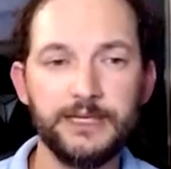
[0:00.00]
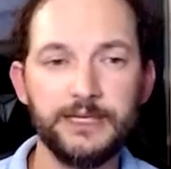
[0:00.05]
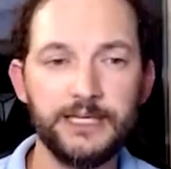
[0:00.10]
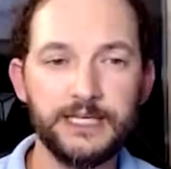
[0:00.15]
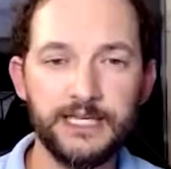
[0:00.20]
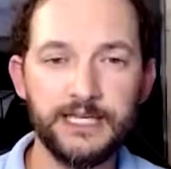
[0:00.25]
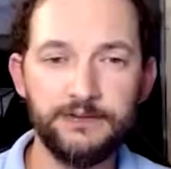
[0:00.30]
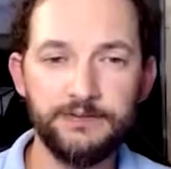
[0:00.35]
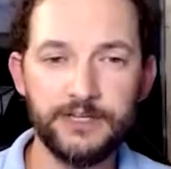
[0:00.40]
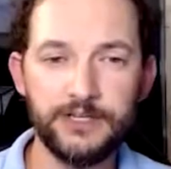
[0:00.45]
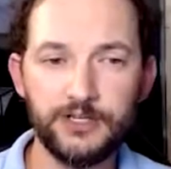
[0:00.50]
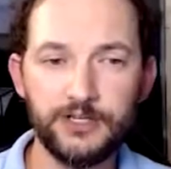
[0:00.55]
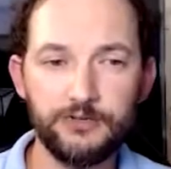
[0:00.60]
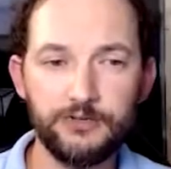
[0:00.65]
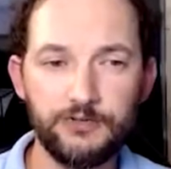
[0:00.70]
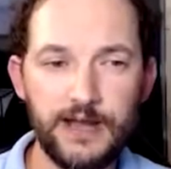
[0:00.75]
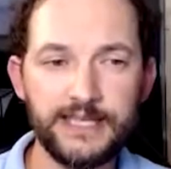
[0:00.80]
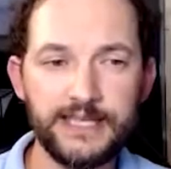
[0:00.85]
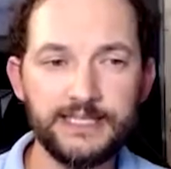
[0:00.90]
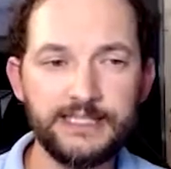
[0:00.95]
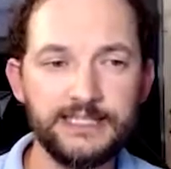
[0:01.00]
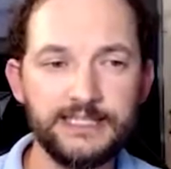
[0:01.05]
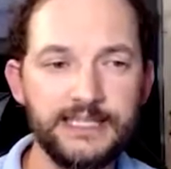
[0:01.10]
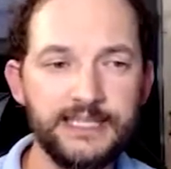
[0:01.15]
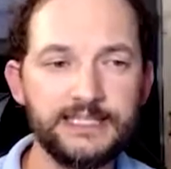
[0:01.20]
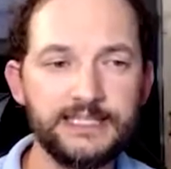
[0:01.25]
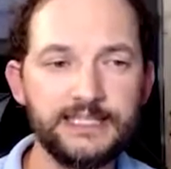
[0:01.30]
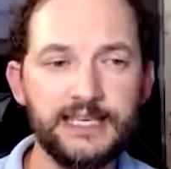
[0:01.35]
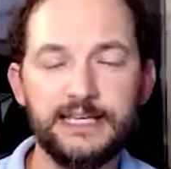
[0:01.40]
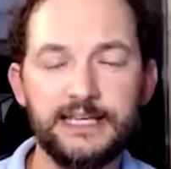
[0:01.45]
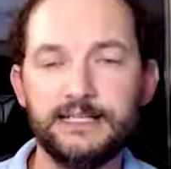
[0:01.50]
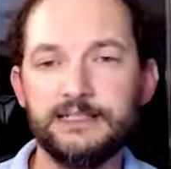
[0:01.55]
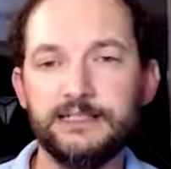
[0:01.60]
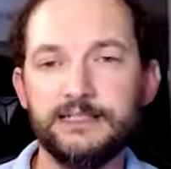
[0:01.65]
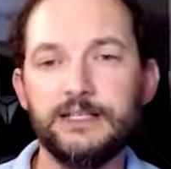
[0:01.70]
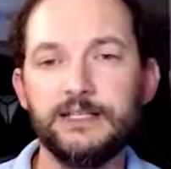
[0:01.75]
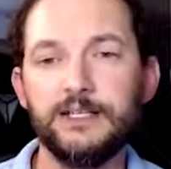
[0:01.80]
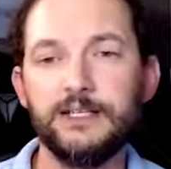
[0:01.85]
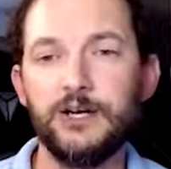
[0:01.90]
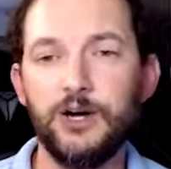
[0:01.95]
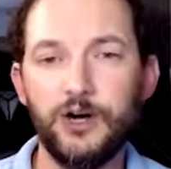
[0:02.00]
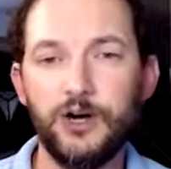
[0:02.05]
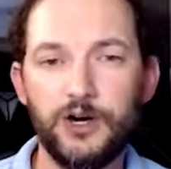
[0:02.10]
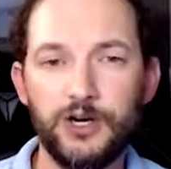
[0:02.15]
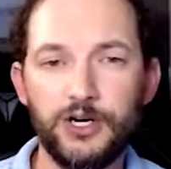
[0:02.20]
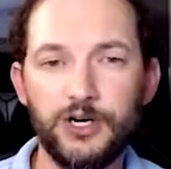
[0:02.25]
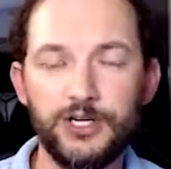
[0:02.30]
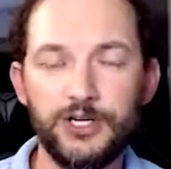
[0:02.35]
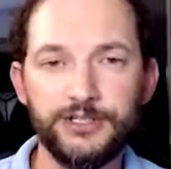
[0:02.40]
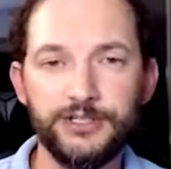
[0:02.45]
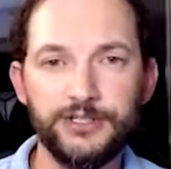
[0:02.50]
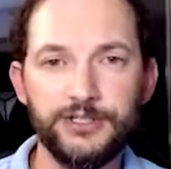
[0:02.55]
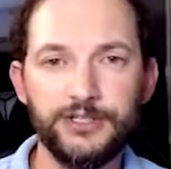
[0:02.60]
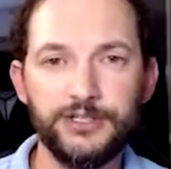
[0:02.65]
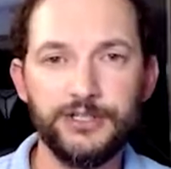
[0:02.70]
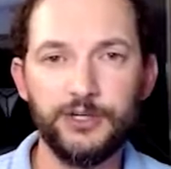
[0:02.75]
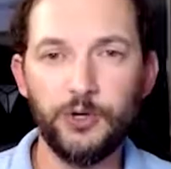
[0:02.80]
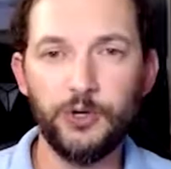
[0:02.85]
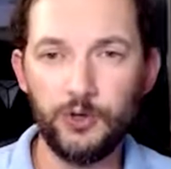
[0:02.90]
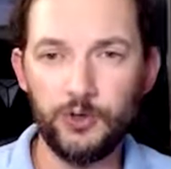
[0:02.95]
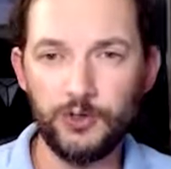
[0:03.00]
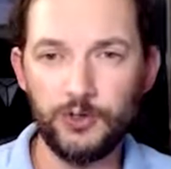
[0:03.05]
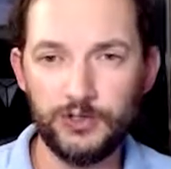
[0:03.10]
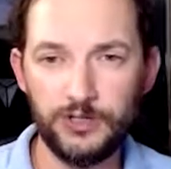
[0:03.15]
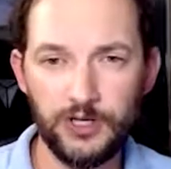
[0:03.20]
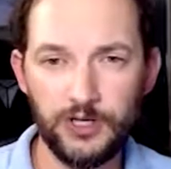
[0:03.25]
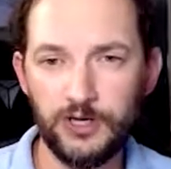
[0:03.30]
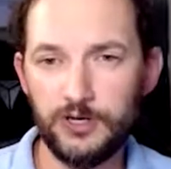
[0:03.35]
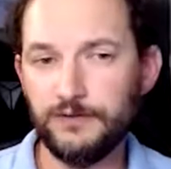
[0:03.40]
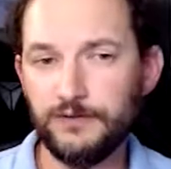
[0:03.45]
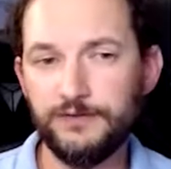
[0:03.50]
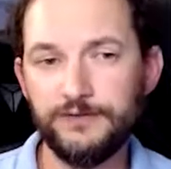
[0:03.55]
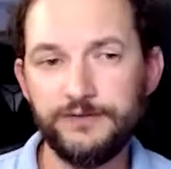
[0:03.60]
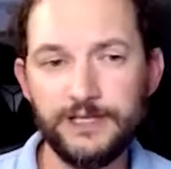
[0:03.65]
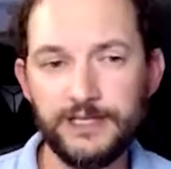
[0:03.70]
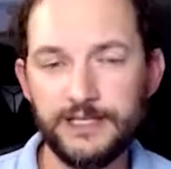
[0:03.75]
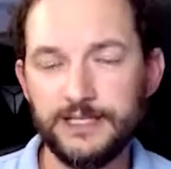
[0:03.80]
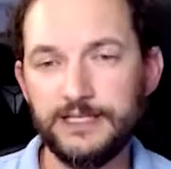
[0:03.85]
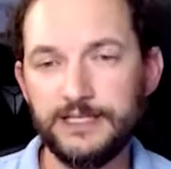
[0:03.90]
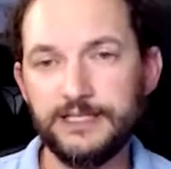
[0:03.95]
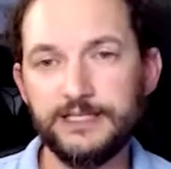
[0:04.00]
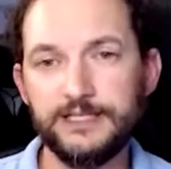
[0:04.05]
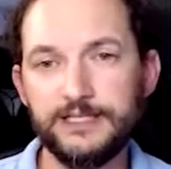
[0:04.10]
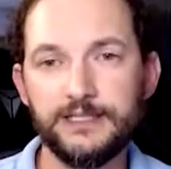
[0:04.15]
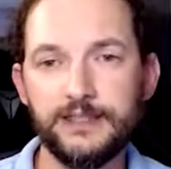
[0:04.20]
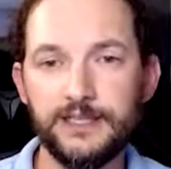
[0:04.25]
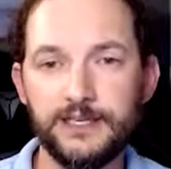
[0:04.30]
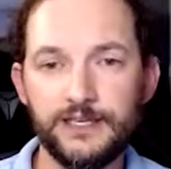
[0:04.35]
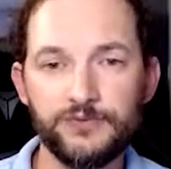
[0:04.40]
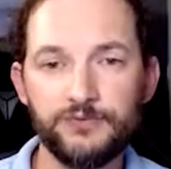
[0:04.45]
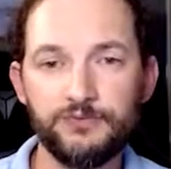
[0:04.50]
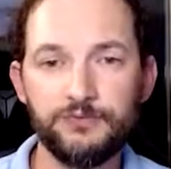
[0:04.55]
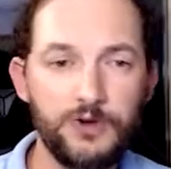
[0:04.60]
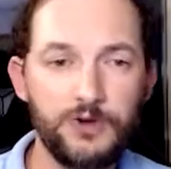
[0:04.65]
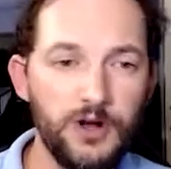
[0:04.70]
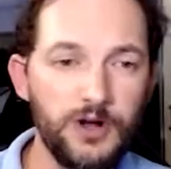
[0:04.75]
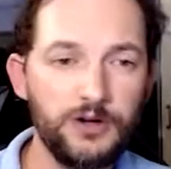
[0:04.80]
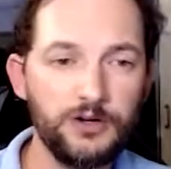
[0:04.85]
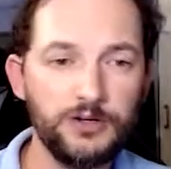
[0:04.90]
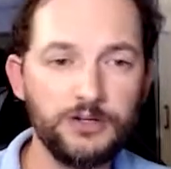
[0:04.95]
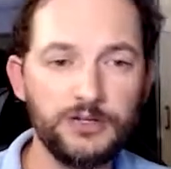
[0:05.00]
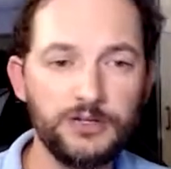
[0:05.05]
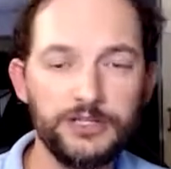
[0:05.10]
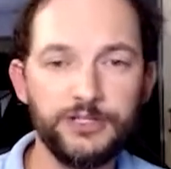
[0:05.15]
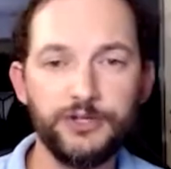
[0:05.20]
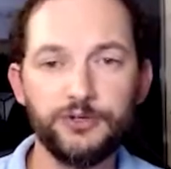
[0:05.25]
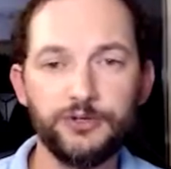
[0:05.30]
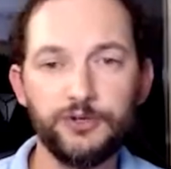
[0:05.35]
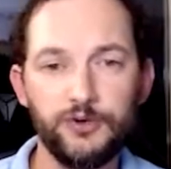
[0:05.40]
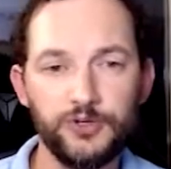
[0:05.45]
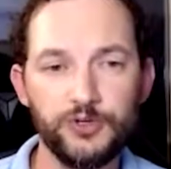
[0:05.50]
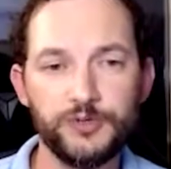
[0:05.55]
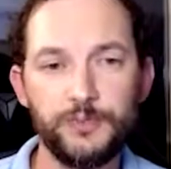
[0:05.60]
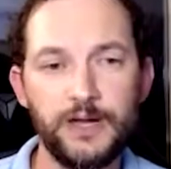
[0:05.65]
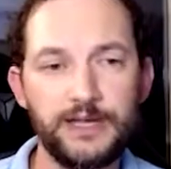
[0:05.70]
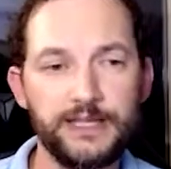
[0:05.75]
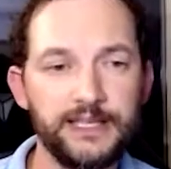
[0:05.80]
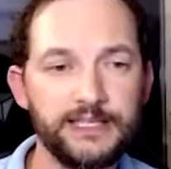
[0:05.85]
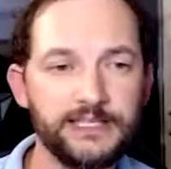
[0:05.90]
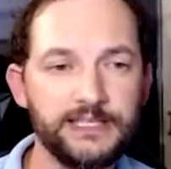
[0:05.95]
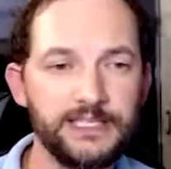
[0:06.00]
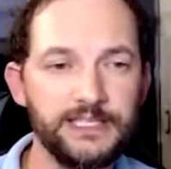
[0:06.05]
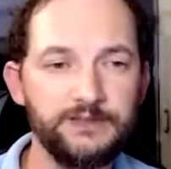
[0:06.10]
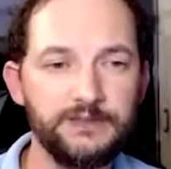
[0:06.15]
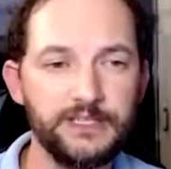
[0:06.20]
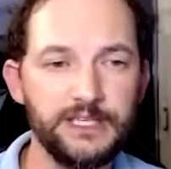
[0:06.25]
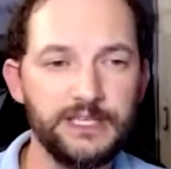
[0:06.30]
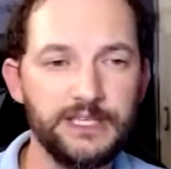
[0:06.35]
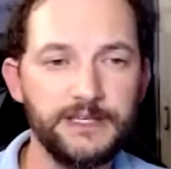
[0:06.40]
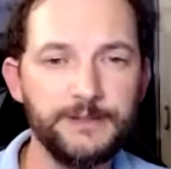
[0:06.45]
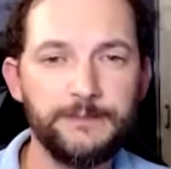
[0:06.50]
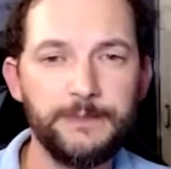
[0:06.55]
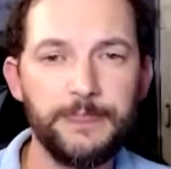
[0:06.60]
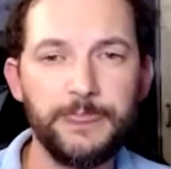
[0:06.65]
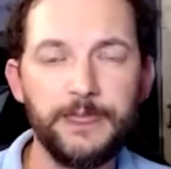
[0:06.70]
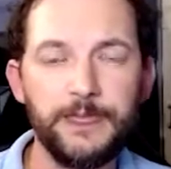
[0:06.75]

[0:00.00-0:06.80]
giving great detail on all of the things wrong, caused by that CVE.